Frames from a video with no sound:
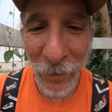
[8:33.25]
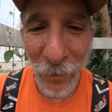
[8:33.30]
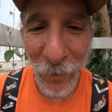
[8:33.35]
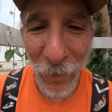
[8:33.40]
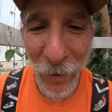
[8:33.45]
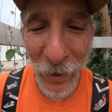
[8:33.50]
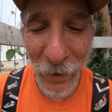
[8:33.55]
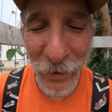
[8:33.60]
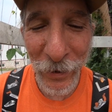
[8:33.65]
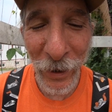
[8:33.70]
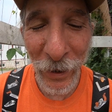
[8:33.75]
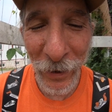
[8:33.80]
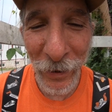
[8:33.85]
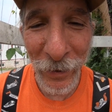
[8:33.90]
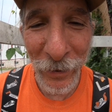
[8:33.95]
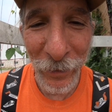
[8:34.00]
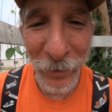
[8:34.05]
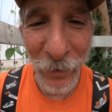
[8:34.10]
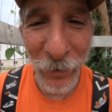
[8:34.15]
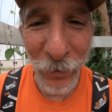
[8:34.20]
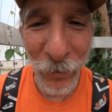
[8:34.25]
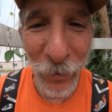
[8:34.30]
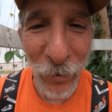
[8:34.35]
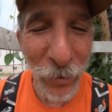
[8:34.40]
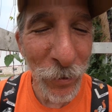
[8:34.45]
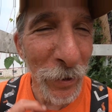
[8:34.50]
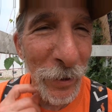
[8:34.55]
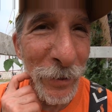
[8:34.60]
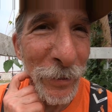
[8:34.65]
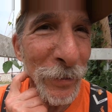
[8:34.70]
But
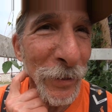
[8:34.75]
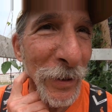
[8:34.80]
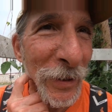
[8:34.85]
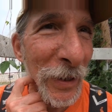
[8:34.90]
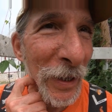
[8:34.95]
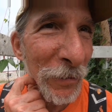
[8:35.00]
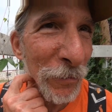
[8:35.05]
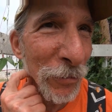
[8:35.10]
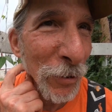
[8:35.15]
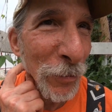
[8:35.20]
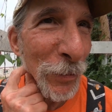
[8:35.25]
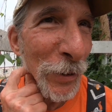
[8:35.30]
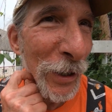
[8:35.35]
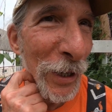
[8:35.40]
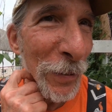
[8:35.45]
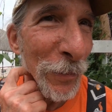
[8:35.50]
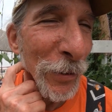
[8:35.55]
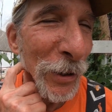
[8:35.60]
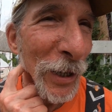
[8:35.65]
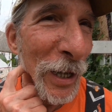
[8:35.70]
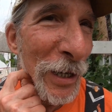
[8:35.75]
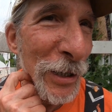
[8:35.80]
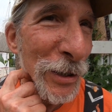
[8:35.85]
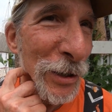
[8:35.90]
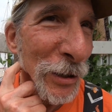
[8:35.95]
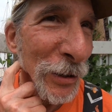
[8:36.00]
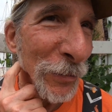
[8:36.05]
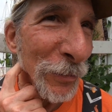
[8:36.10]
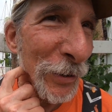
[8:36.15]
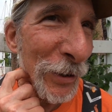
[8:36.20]
through clever
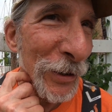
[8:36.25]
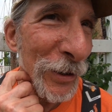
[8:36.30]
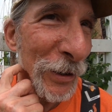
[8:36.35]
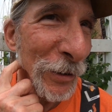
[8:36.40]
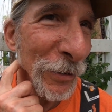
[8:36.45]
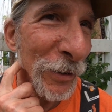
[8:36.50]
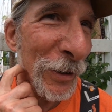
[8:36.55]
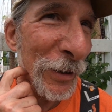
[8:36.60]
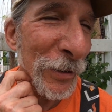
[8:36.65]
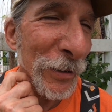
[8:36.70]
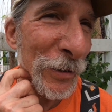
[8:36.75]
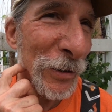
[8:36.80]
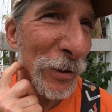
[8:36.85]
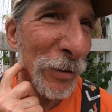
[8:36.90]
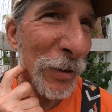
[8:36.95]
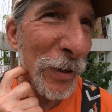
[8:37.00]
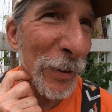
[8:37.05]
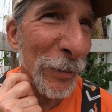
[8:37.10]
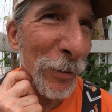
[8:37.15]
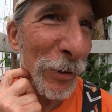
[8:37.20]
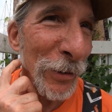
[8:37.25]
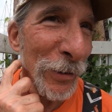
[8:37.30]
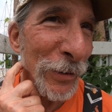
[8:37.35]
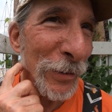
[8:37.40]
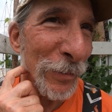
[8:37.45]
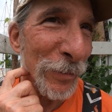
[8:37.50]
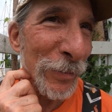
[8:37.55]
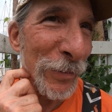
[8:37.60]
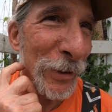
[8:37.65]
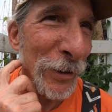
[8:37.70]
manipulation of materials, they're able
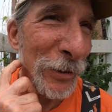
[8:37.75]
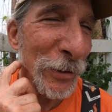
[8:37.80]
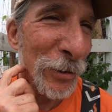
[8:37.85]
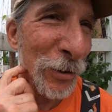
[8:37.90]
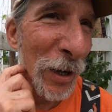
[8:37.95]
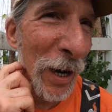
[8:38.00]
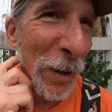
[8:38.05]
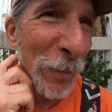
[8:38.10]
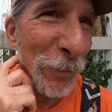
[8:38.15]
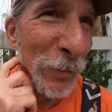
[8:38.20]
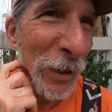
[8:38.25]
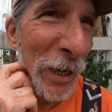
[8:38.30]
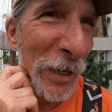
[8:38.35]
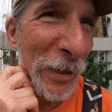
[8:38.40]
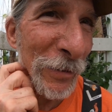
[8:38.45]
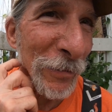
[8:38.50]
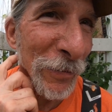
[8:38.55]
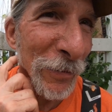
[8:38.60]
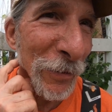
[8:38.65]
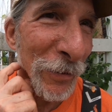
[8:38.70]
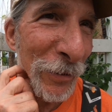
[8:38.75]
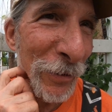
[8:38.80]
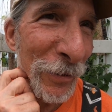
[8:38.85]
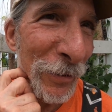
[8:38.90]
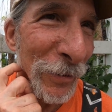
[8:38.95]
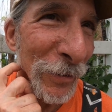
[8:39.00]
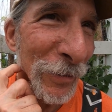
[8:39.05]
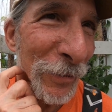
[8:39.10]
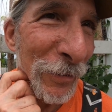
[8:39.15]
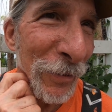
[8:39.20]
to trap light for
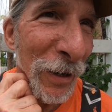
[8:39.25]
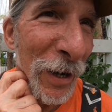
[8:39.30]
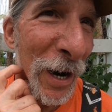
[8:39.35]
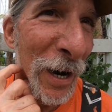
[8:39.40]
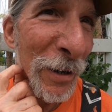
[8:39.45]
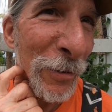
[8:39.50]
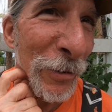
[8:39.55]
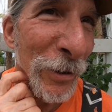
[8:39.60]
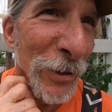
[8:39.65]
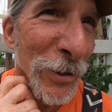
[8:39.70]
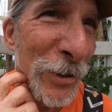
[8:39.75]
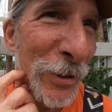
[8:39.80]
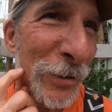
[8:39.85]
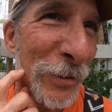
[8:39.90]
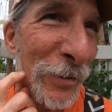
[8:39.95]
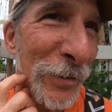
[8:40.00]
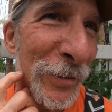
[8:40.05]
hours,